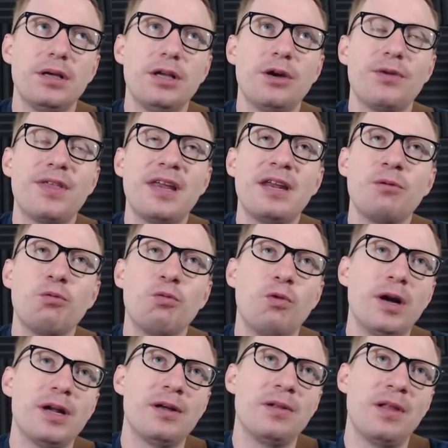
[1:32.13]
know, they didn't
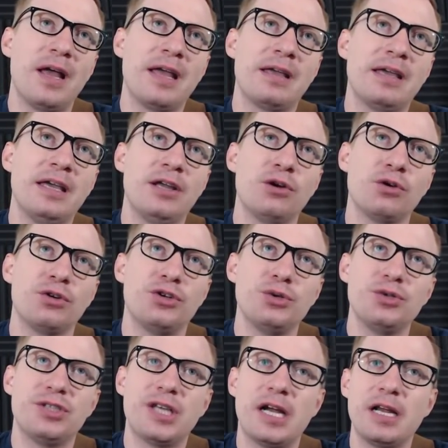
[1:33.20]
want to, like,
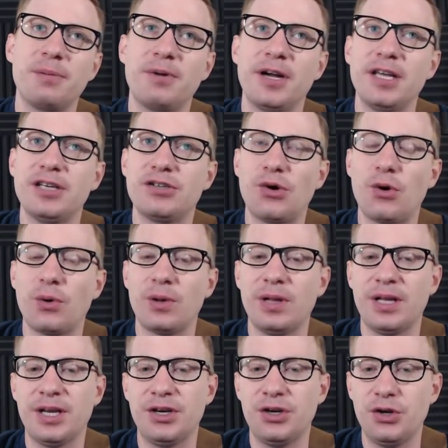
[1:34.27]
introduce anybody
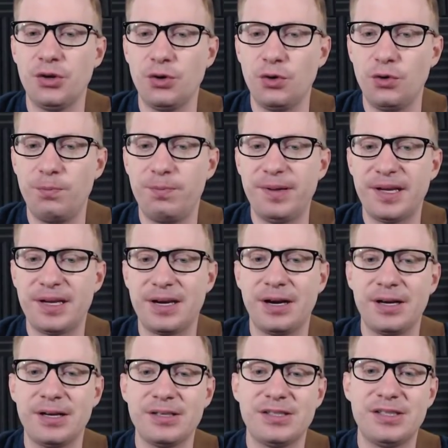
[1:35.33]
totally new
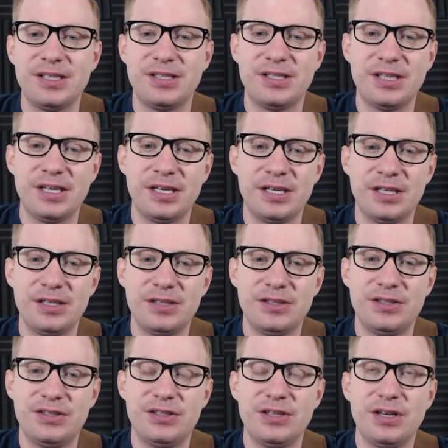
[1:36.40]
because this
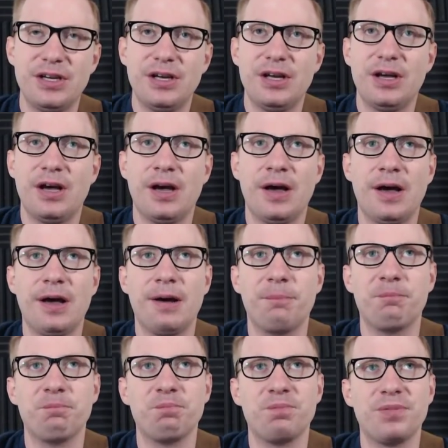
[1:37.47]
is
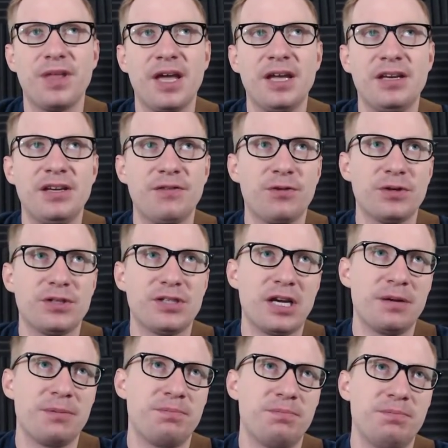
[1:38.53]
a different
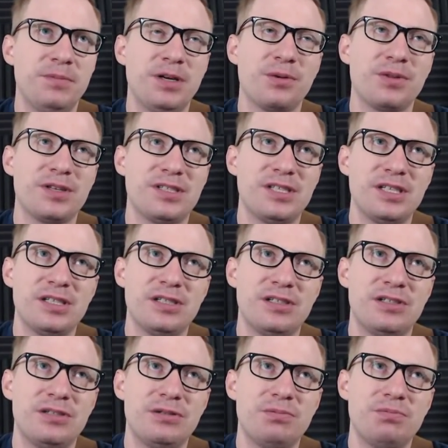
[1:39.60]
type, you know,
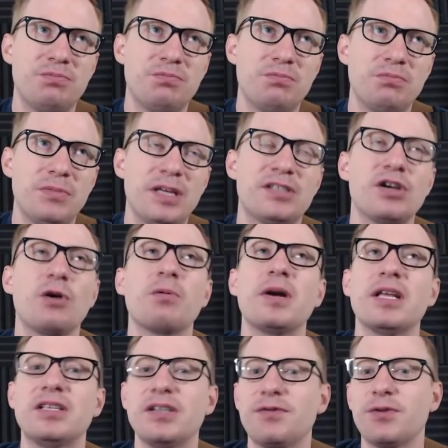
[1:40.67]
it's
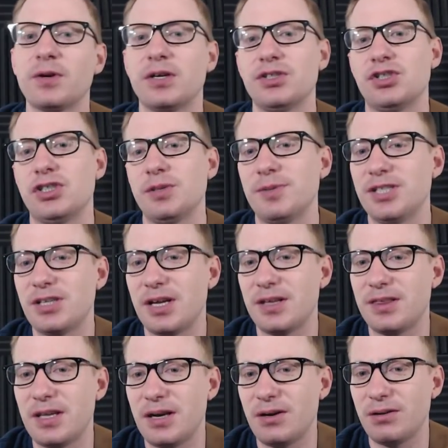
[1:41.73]
already different because Jimmy's
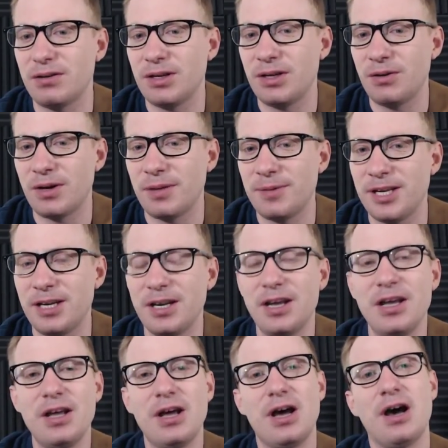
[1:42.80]
not there, you know what I
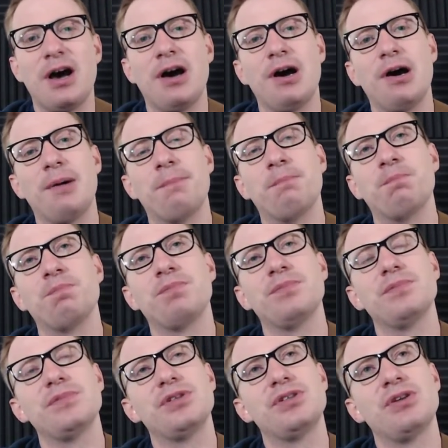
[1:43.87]
mean?
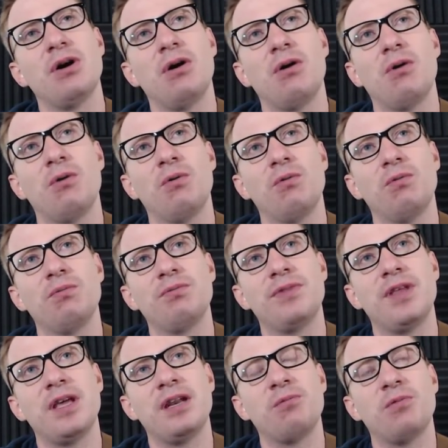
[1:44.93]
So
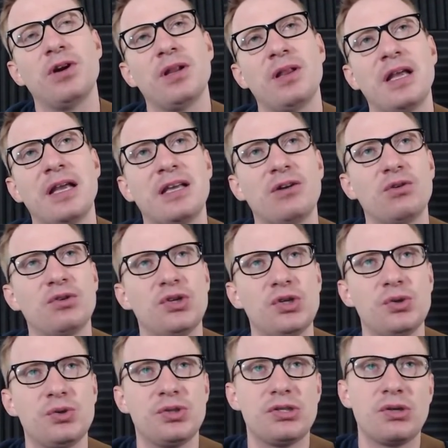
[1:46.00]
they didn't want to, like,
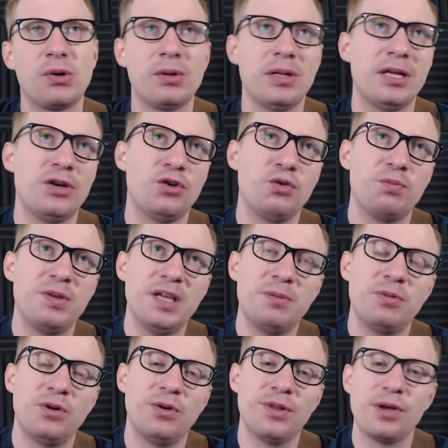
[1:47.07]
introduce totally new
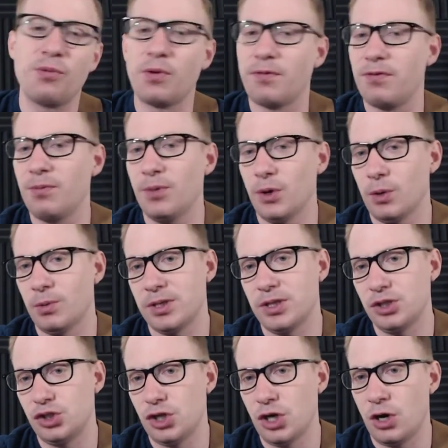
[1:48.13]
people that weren't familiar with
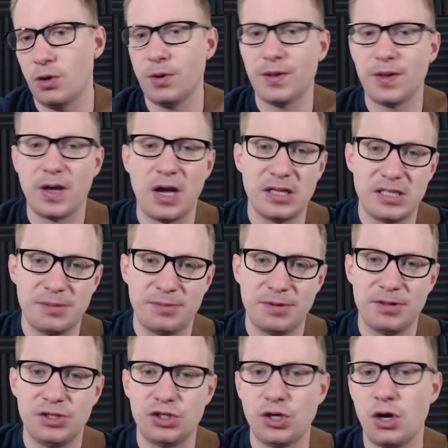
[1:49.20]
the show or the concept
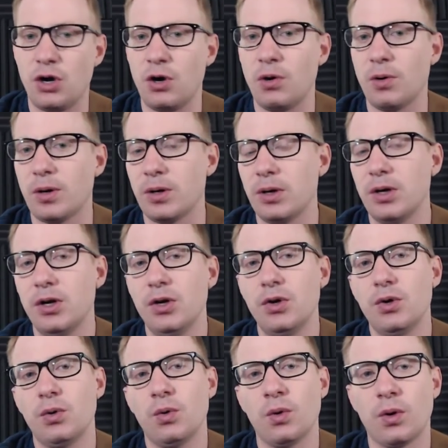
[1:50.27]
of the show
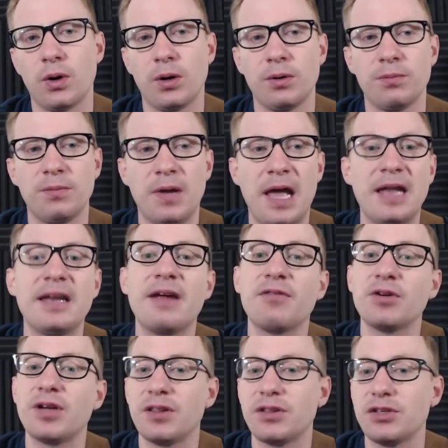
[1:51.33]
or had
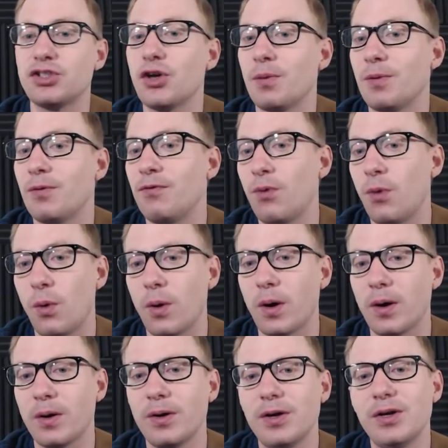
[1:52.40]
never done the show
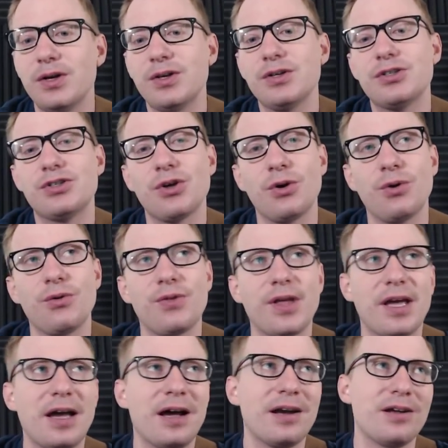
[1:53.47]
before. So
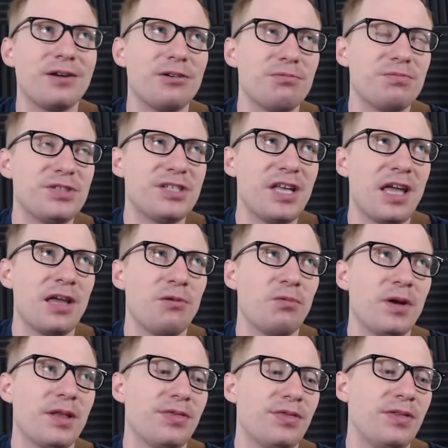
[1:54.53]
they kind of stayed
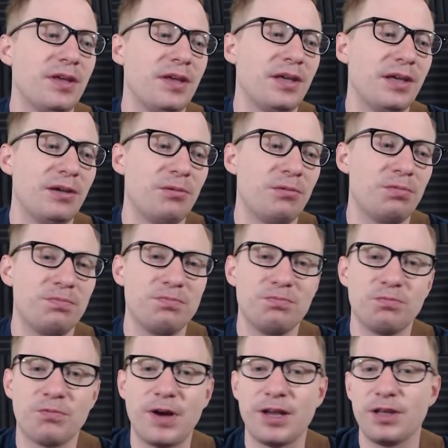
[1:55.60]
with the
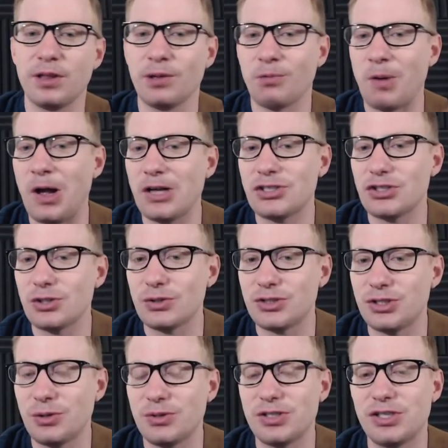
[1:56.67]
regular roster,
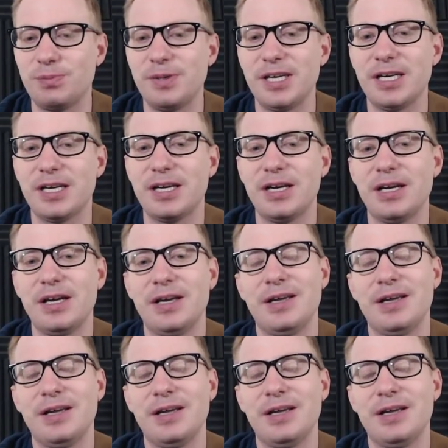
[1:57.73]
so to speak,